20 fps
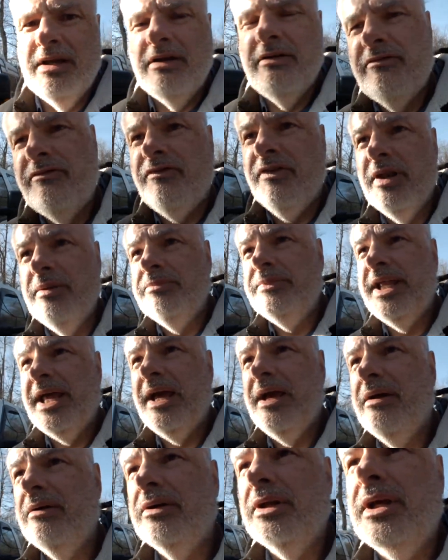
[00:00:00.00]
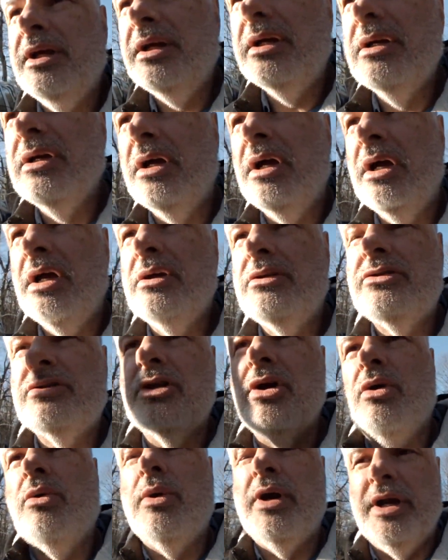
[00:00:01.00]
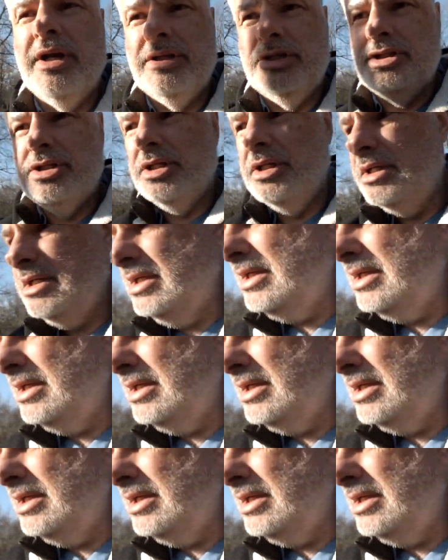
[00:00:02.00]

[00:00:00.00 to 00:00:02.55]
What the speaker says: flip down storage